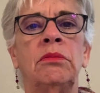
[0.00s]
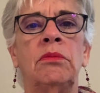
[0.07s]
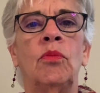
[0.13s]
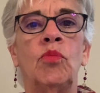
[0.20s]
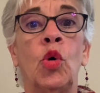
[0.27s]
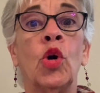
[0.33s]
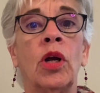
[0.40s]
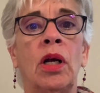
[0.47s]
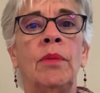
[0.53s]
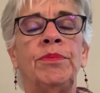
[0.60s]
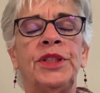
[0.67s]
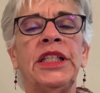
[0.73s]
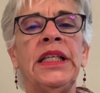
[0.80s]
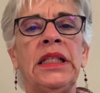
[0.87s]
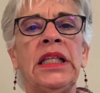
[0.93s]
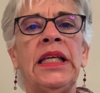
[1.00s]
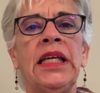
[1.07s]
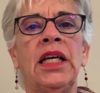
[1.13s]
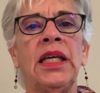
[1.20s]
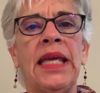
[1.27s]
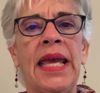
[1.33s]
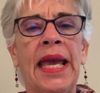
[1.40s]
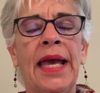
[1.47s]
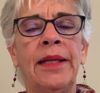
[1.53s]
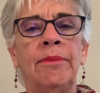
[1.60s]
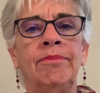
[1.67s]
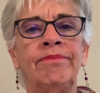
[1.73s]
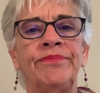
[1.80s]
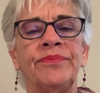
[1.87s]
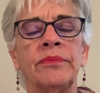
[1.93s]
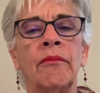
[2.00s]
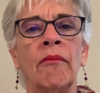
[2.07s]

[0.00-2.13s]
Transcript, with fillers: more completely again.